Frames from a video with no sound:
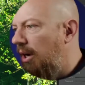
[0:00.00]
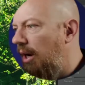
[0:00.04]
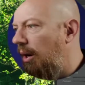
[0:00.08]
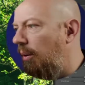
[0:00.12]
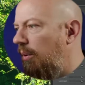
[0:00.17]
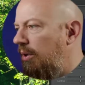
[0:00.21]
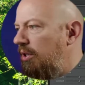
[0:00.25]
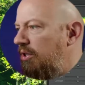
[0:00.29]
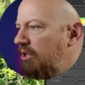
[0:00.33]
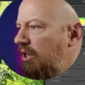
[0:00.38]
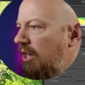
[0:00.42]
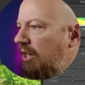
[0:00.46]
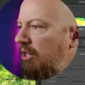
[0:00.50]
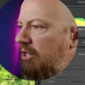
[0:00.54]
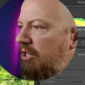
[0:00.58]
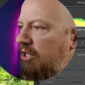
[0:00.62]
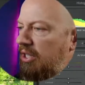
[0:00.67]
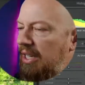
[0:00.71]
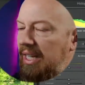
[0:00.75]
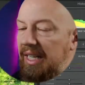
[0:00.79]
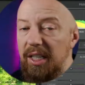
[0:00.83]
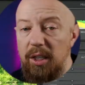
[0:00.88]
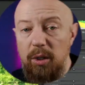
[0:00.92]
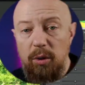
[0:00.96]
I wouldn't say this is
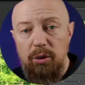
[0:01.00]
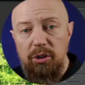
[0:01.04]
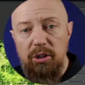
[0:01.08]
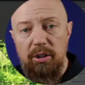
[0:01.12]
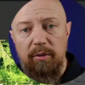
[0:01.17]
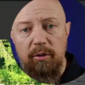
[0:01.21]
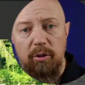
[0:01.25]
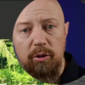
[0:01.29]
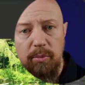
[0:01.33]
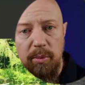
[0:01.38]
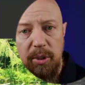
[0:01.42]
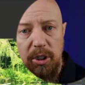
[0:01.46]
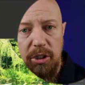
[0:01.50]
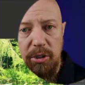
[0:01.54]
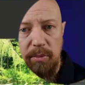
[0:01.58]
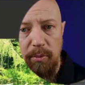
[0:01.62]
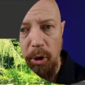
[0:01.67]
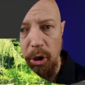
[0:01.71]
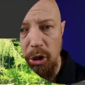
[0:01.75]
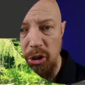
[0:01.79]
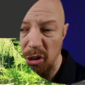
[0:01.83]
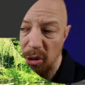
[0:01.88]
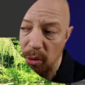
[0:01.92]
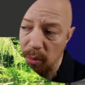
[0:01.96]
a huge difference, but it's a
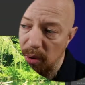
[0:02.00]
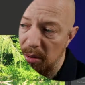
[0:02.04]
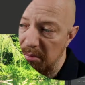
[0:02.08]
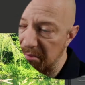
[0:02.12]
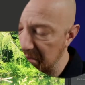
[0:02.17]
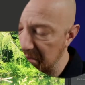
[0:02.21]
marginal one.